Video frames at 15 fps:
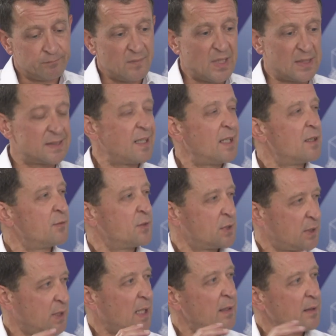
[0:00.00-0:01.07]
That's kind of the
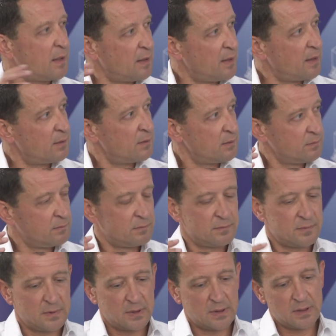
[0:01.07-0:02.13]
SCADA layer,
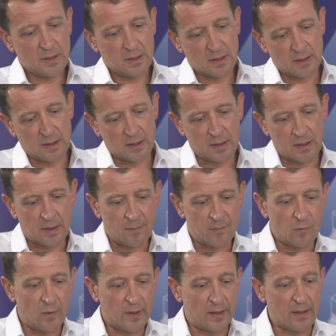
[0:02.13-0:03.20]

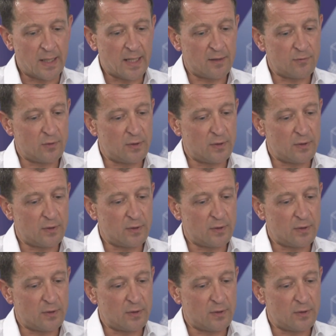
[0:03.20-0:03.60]
where you have